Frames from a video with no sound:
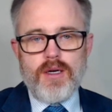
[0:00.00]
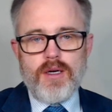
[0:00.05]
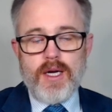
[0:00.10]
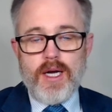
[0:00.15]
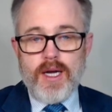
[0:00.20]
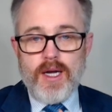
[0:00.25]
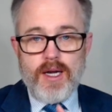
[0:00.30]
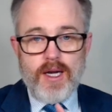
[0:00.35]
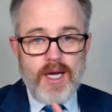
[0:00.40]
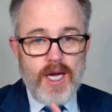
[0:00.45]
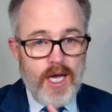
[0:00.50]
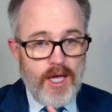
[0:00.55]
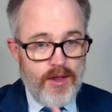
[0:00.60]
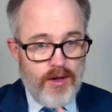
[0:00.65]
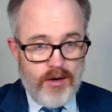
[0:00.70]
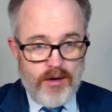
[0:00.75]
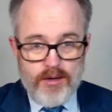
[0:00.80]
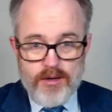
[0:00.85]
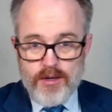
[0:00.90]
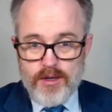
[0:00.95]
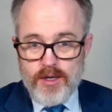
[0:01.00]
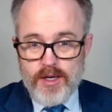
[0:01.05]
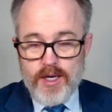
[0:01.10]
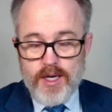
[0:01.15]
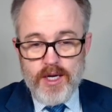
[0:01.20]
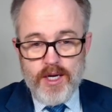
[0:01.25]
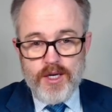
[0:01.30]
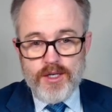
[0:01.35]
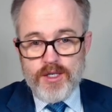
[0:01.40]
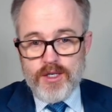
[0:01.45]
and neither
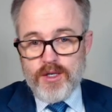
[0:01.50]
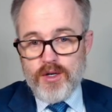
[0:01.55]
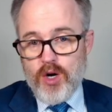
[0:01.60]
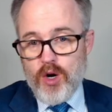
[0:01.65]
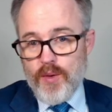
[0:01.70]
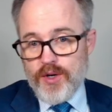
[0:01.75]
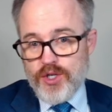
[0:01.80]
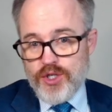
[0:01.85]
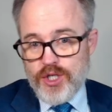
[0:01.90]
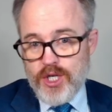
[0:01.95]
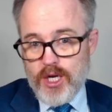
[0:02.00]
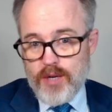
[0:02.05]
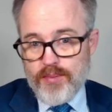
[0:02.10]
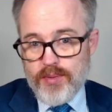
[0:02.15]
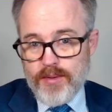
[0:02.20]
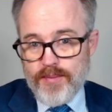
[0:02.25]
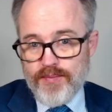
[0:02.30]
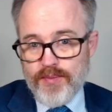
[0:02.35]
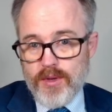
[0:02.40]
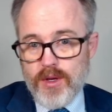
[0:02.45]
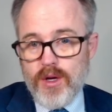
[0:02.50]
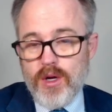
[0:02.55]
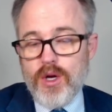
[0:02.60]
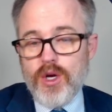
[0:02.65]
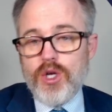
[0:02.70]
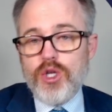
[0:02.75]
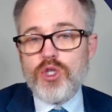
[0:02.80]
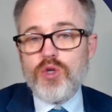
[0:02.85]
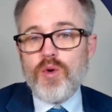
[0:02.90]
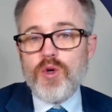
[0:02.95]
is it always cheap.
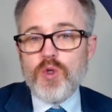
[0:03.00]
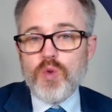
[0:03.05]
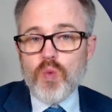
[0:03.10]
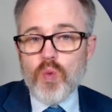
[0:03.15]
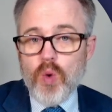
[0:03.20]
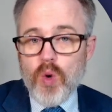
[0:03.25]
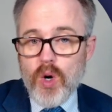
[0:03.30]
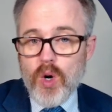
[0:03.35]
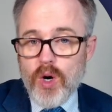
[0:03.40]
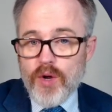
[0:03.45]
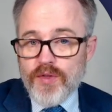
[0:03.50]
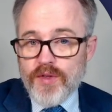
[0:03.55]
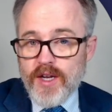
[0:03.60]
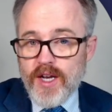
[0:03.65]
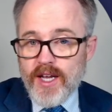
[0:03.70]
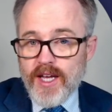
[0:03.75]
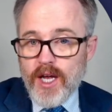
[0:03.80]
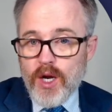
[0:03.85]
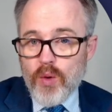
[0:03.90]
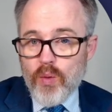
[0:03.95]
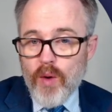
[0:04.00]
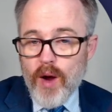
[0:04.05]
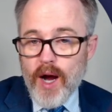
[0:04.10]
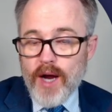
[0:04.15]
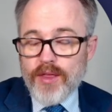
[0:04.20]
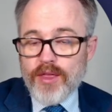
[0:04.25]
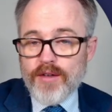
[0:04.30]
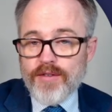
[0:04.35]
So it's worth getting it right the